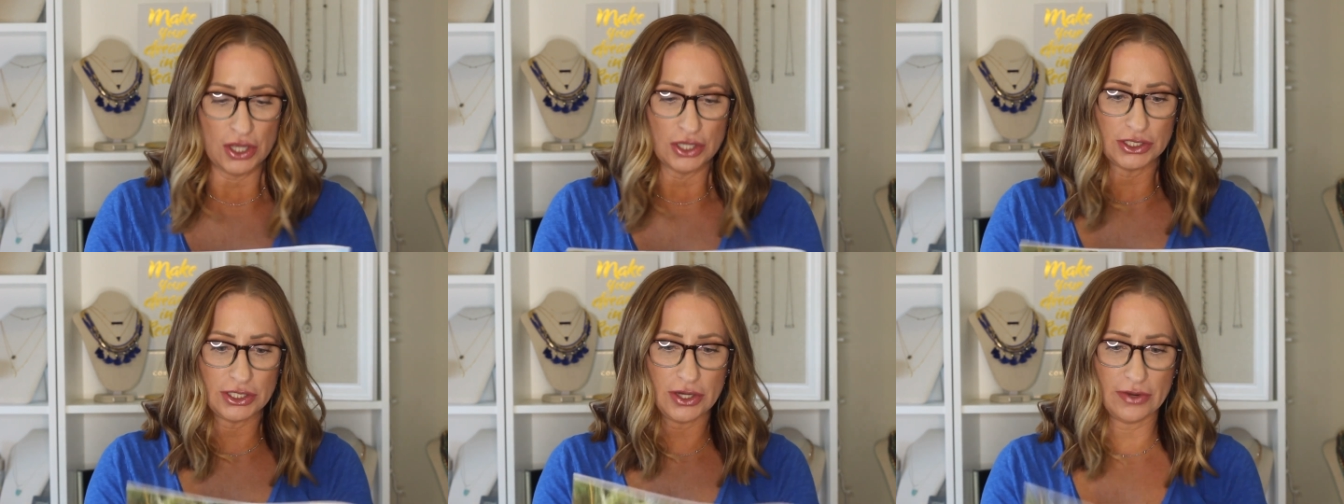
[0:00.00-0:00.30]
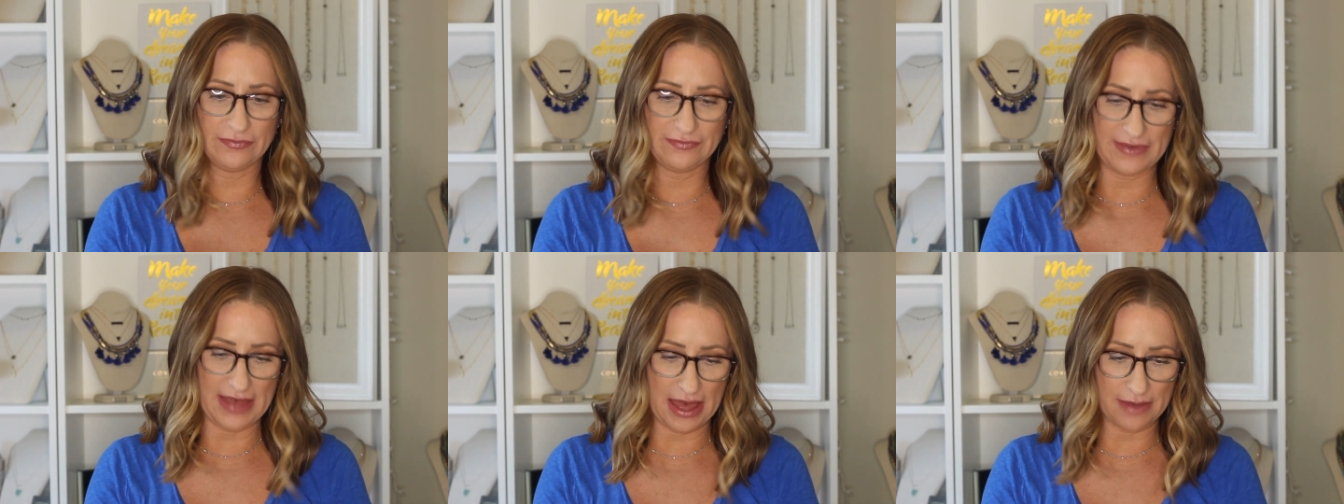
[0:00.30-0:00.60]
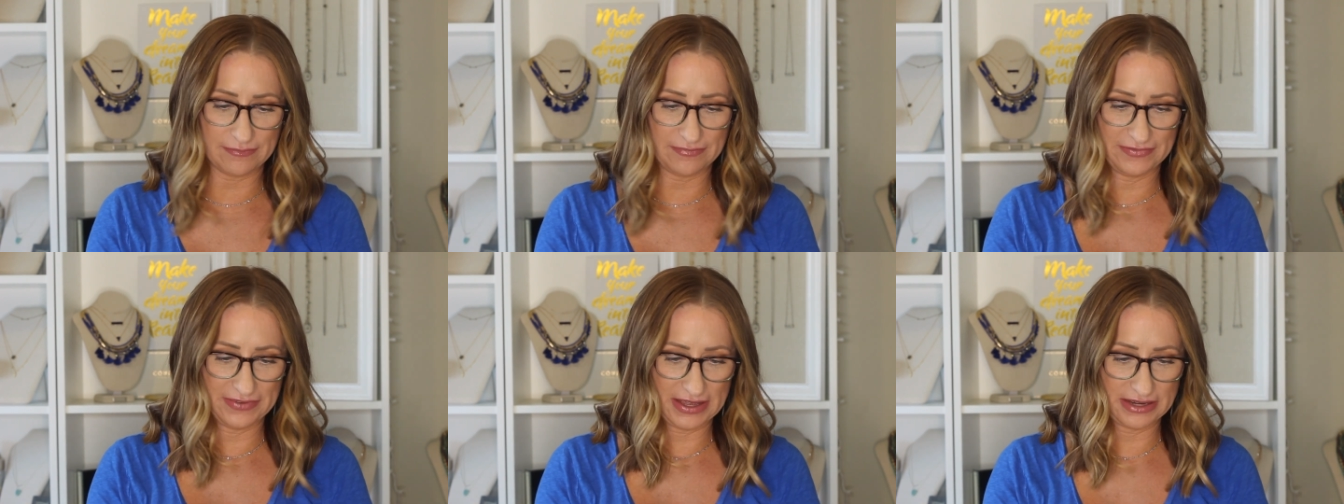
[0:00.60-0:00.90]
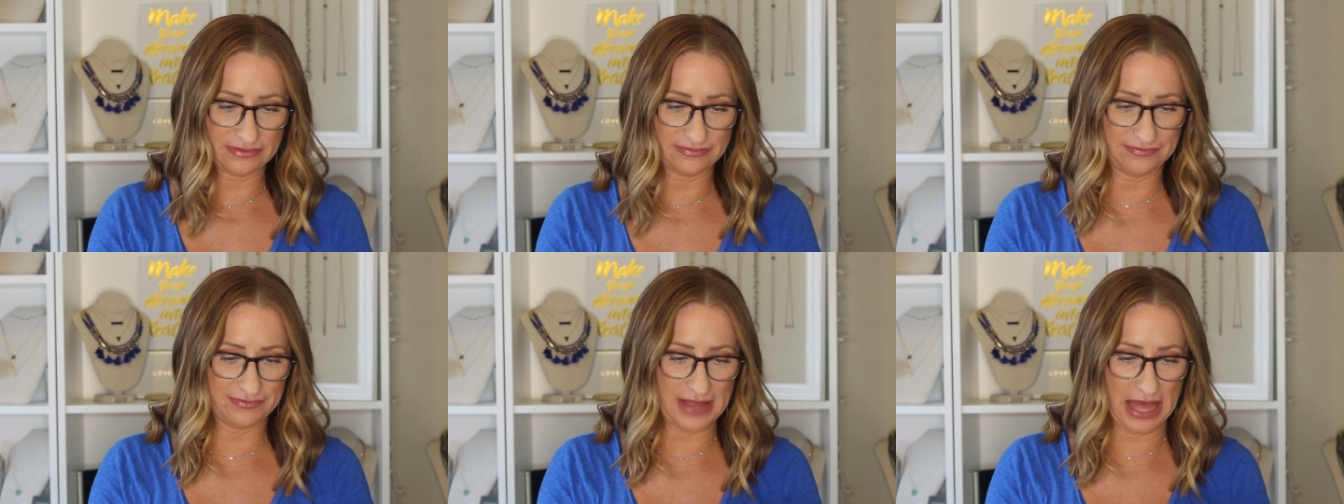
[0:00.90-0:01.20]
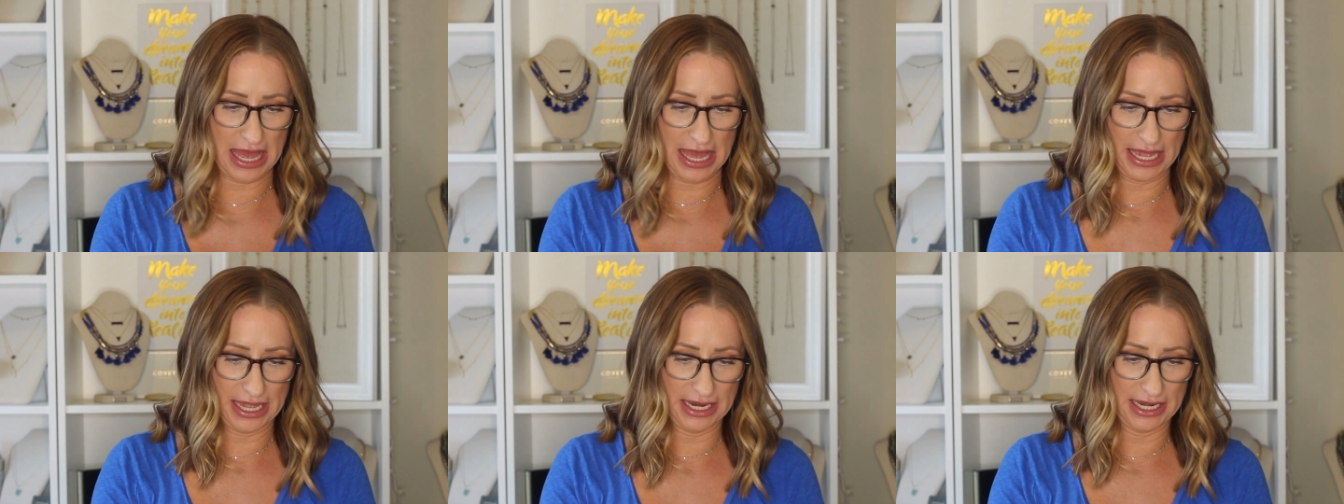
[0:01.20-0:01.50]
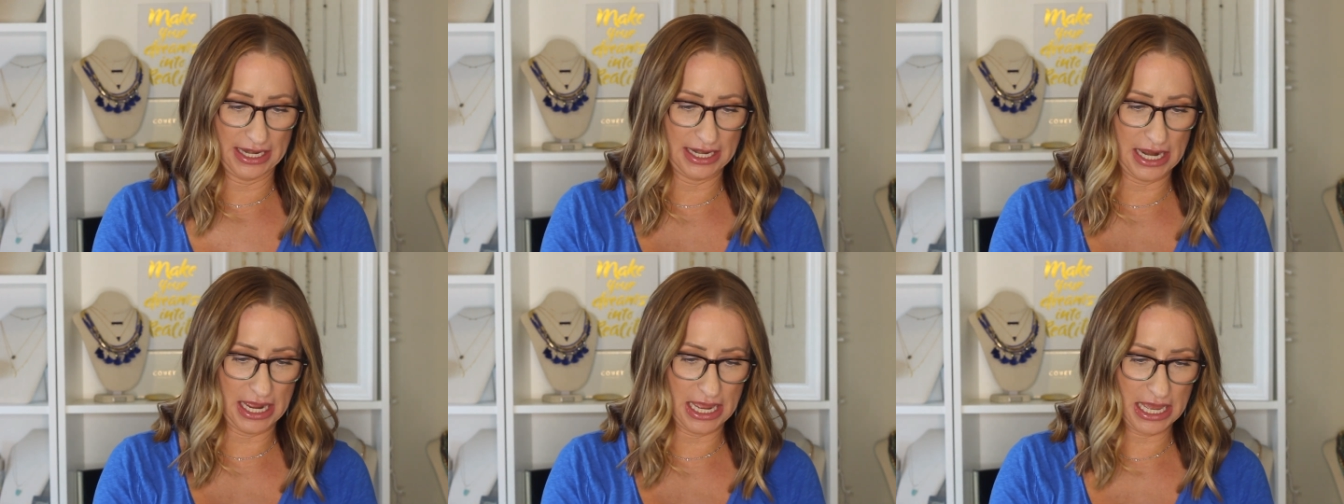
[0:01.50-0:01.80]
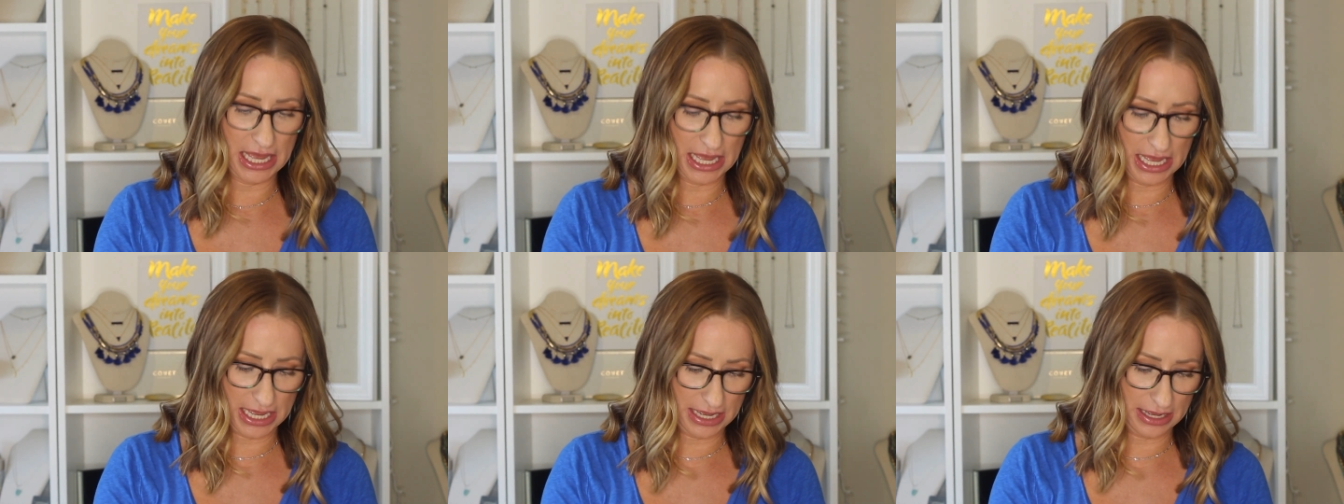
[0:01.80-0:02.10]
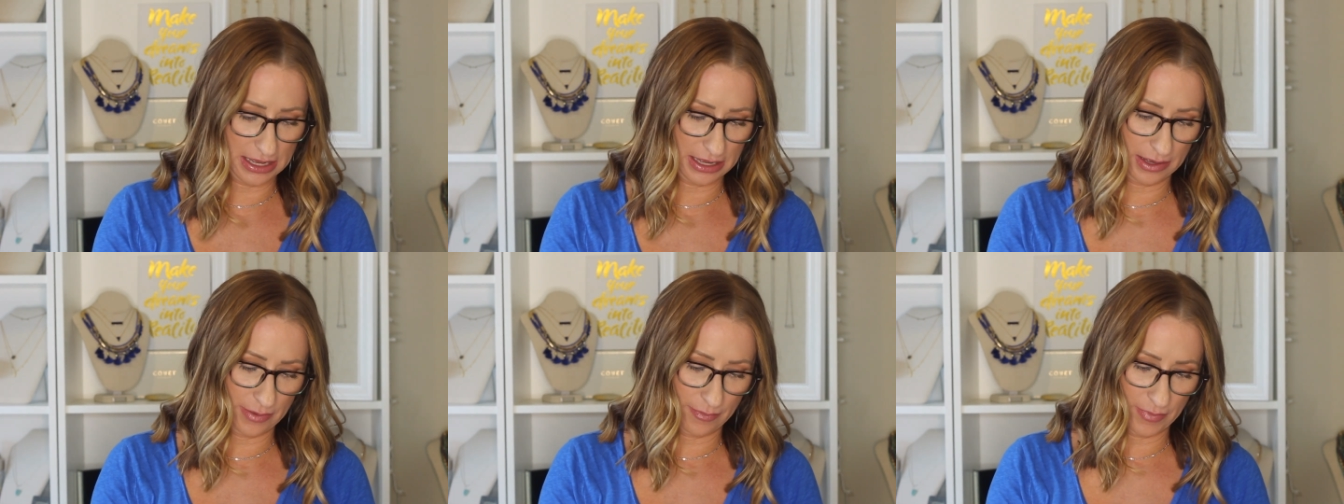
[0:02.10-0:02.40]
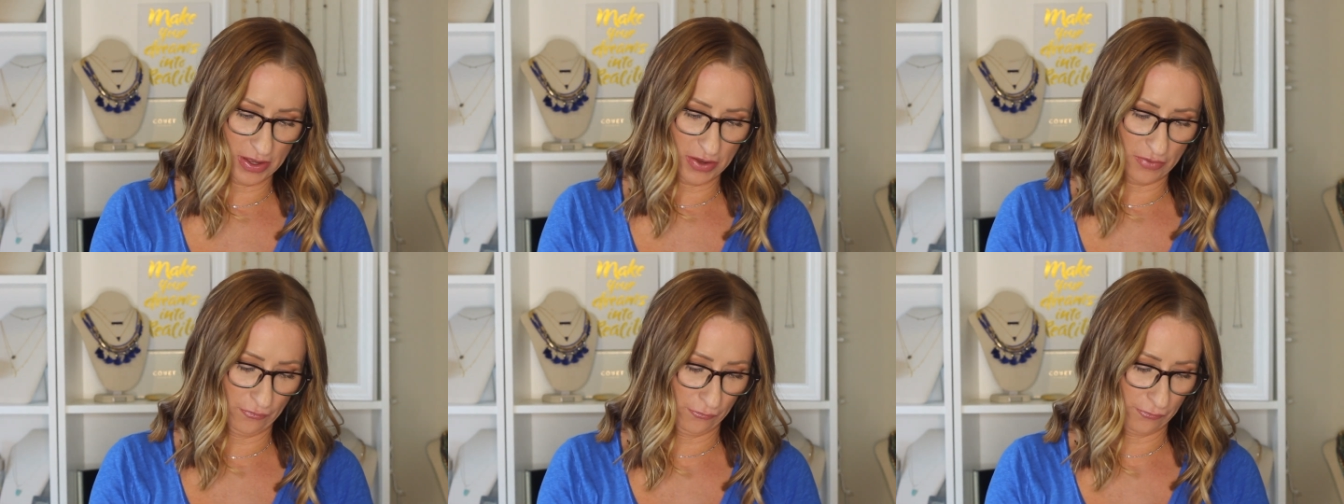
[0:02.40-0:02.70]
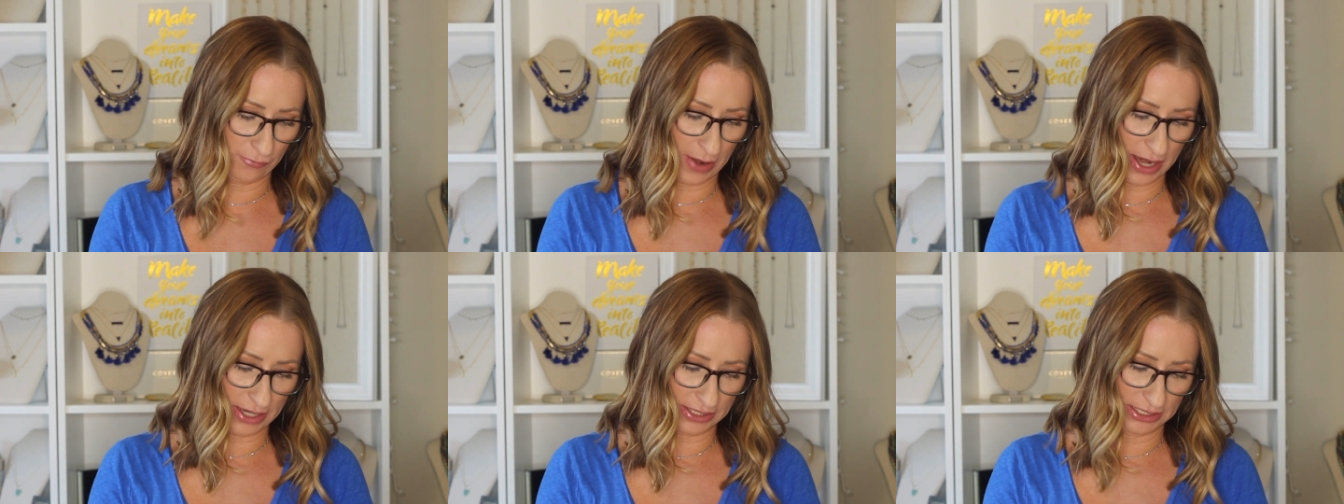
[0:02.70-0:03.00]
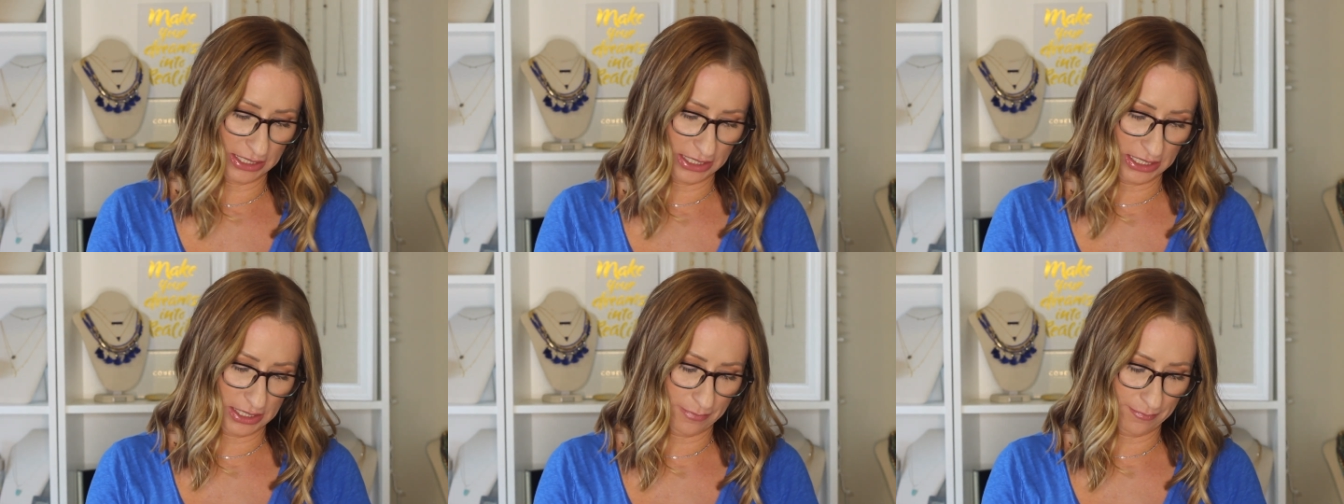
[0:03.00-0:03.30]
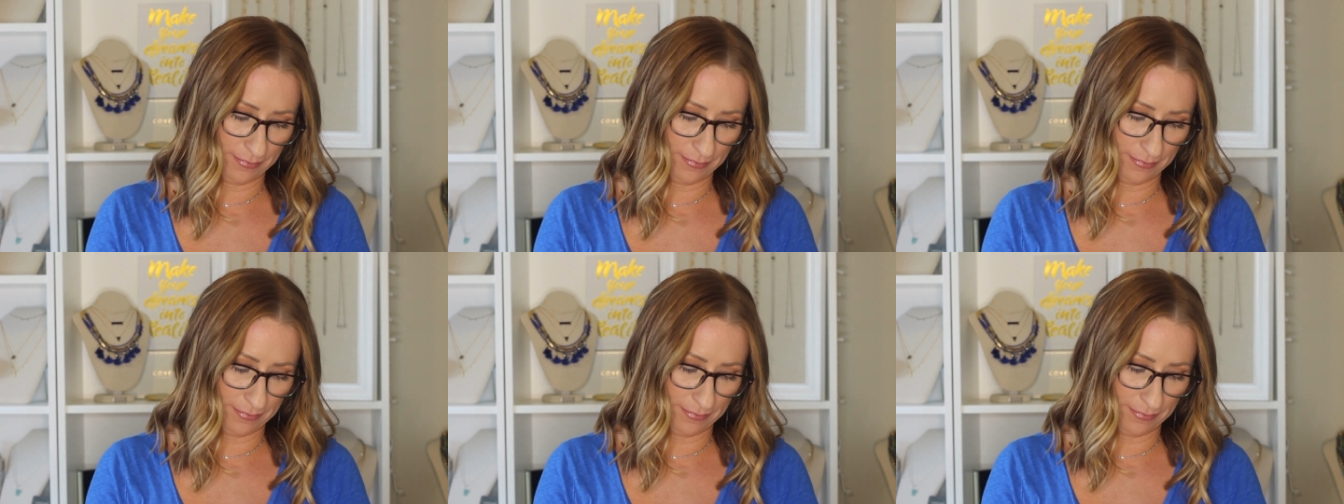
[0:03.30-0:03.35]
So FabFitFun, um, Rocky